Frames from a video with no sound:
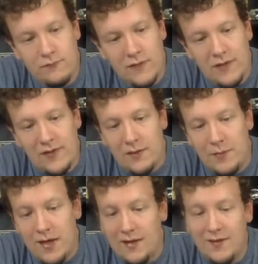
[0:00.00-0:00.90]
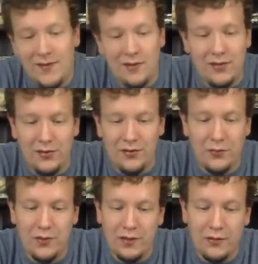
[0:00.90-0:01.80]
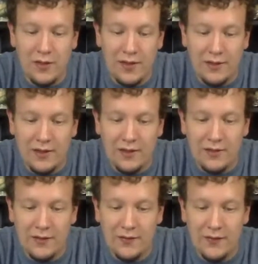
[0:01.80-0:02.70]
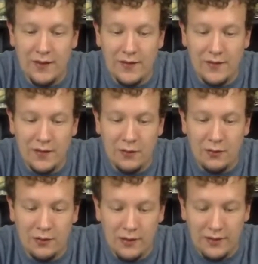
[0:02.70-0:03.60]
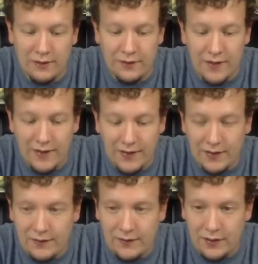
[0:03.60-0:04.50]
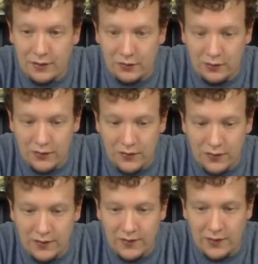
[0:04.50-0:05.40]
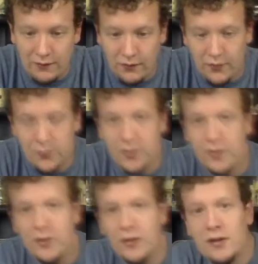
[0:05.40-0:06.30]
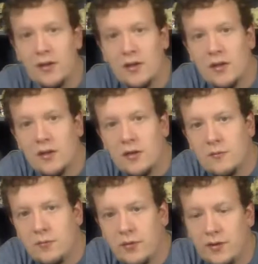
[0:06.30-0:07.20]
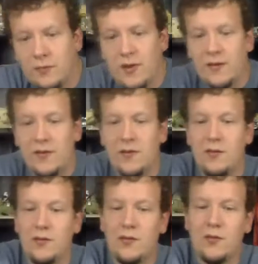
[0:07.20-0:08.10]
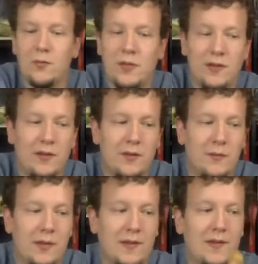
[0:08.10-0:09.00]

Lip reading: it's not bad. He still looks really great. Like his face, I really like the face, and the figure itself looks pretty good. Putting him next to Scooby-Dum, I'd